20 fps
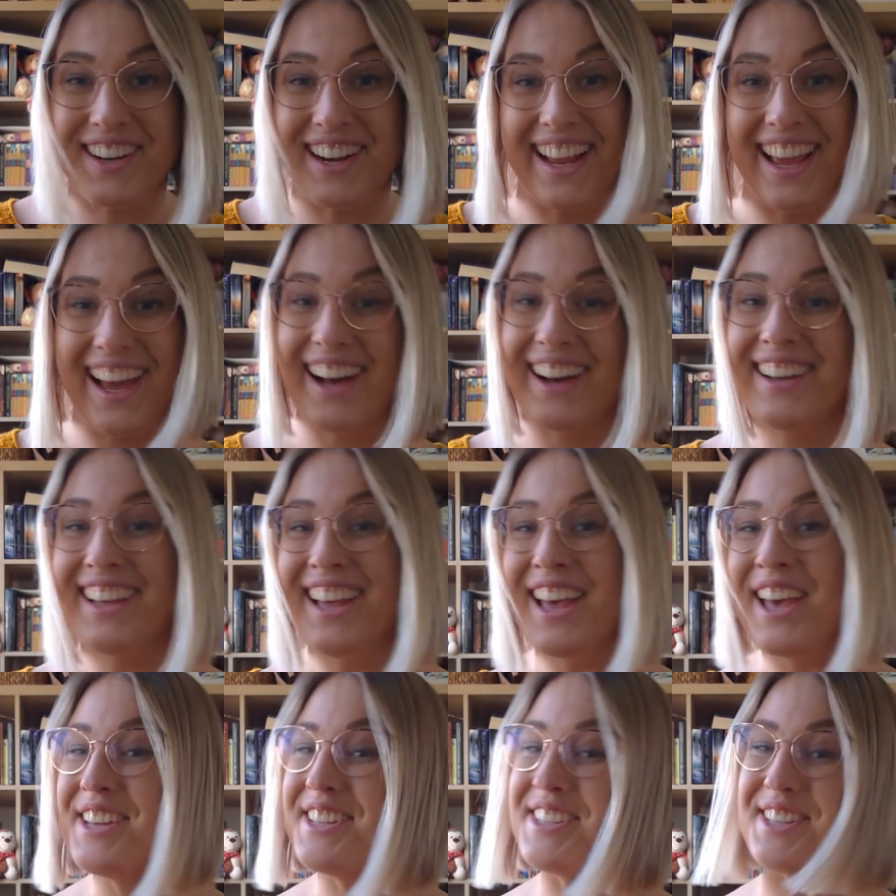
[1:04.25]
right now,
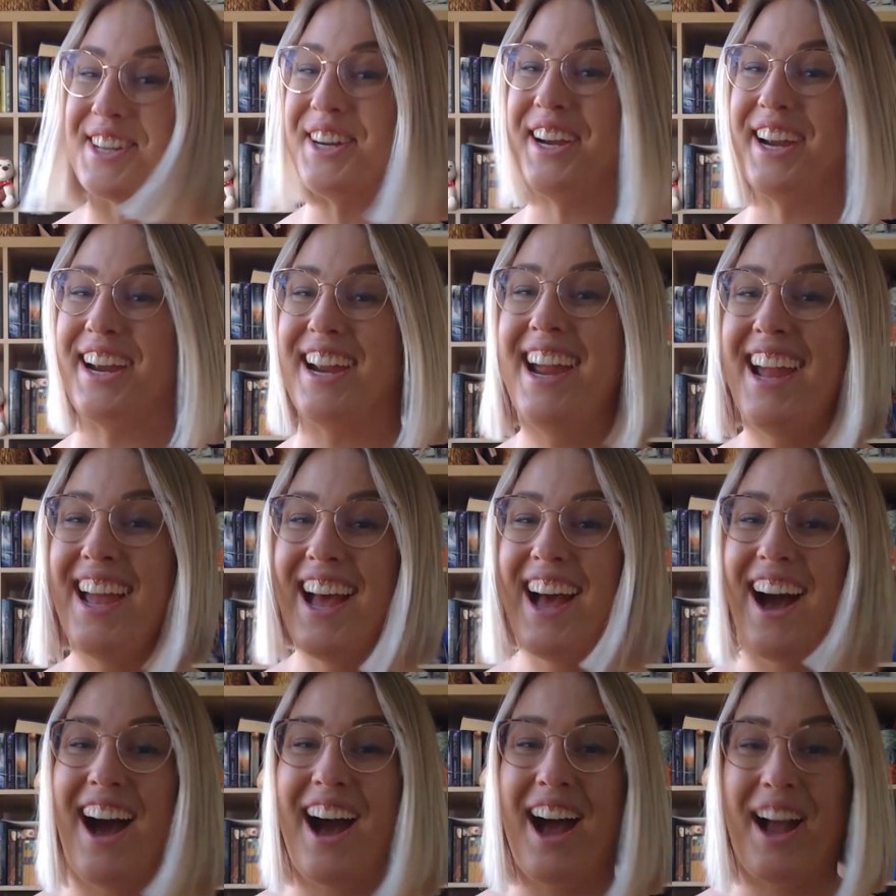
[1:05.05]
so
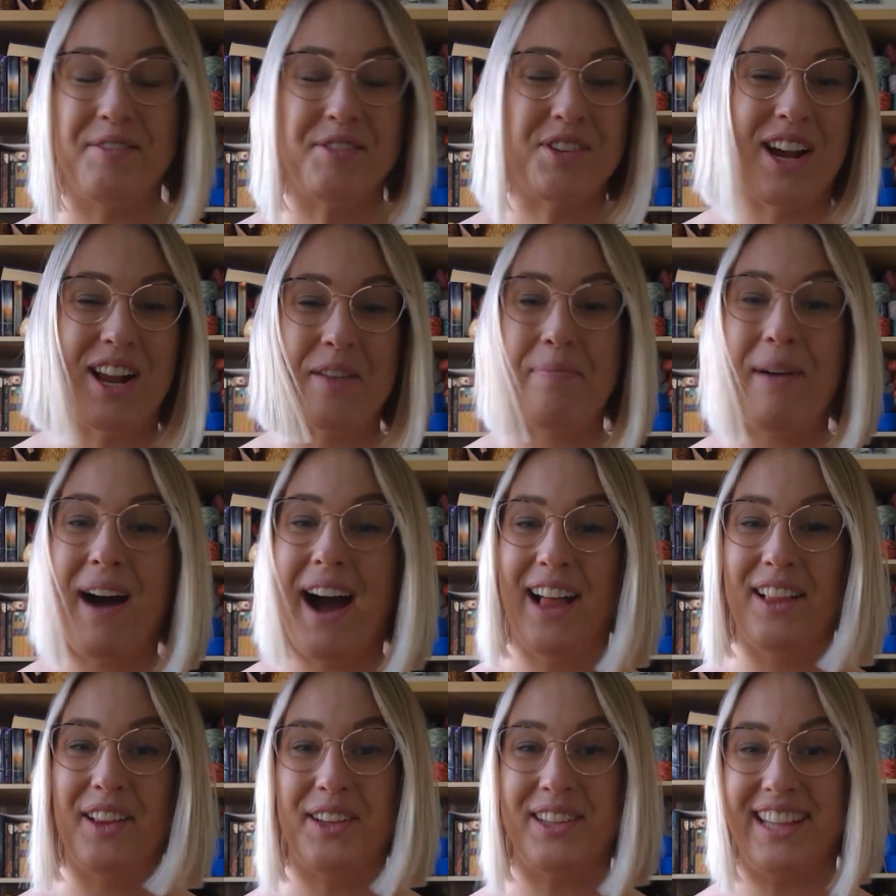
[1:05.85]
I'm trying to
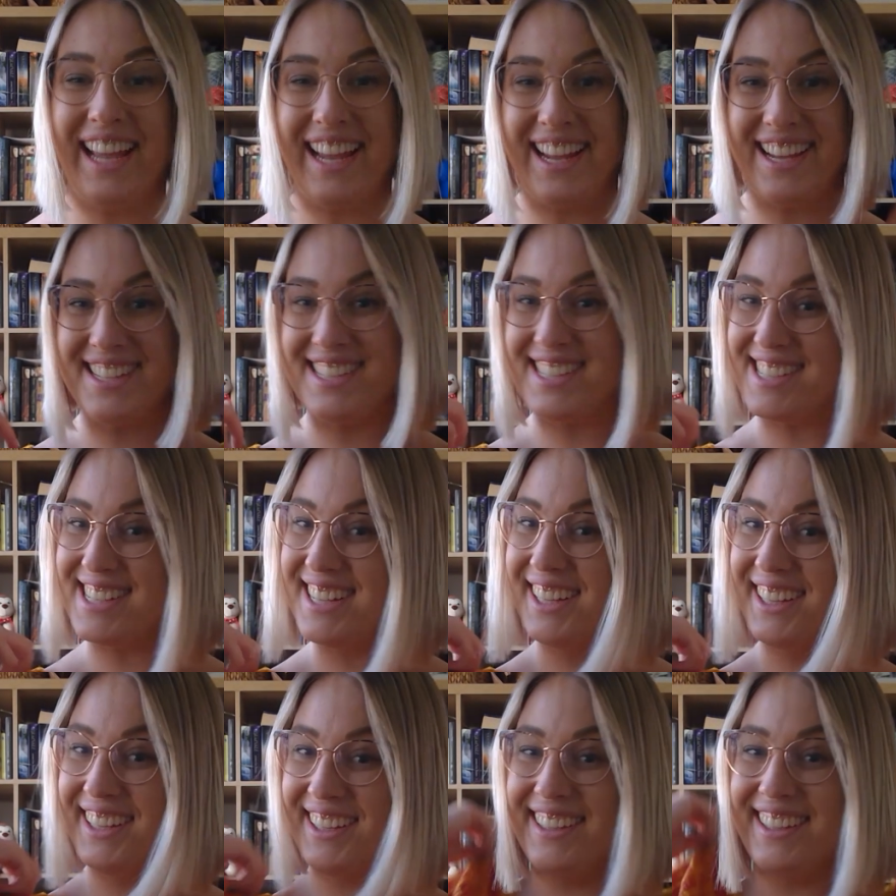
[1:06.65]
pile on layers
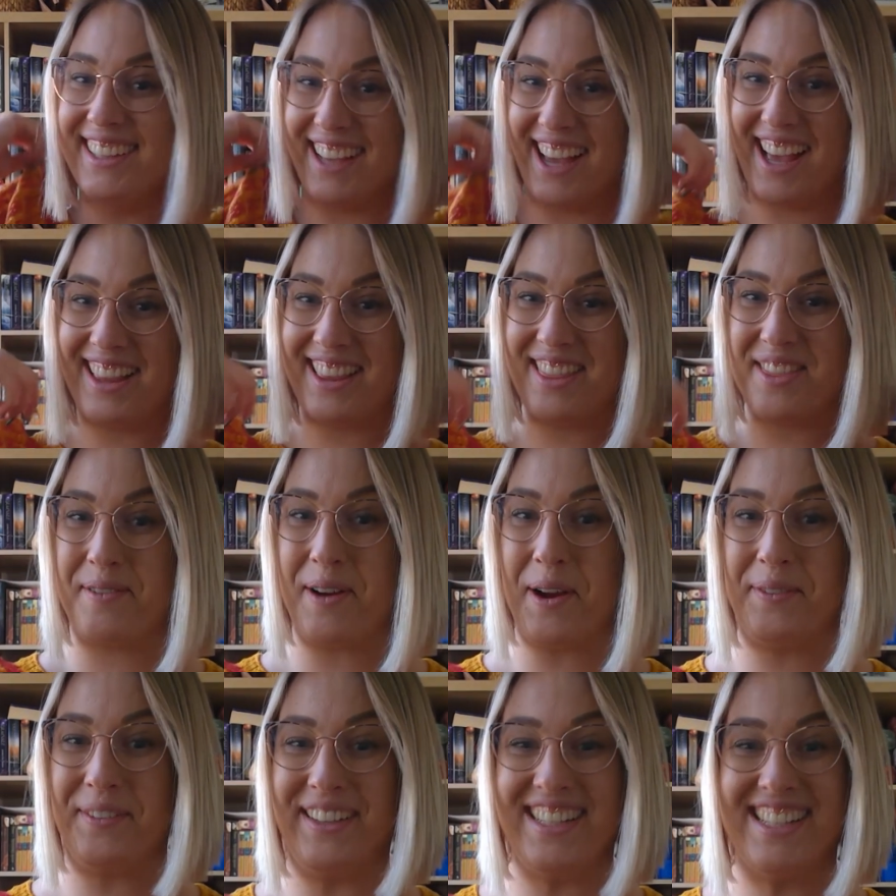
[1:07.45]
at the
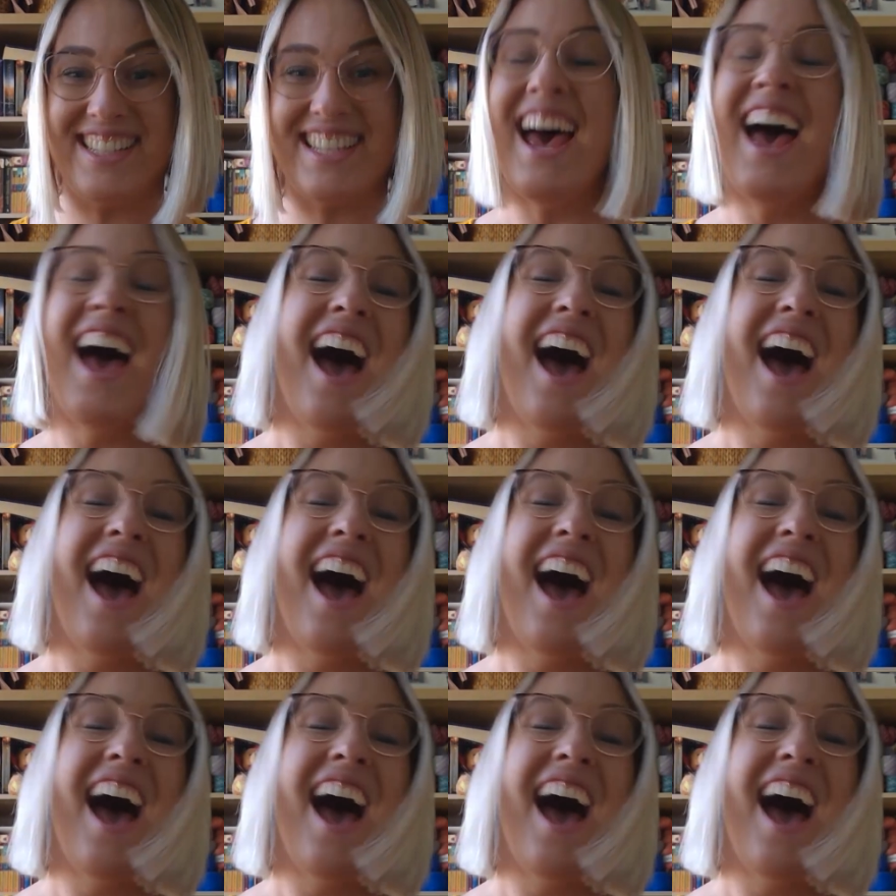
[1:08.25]
moment.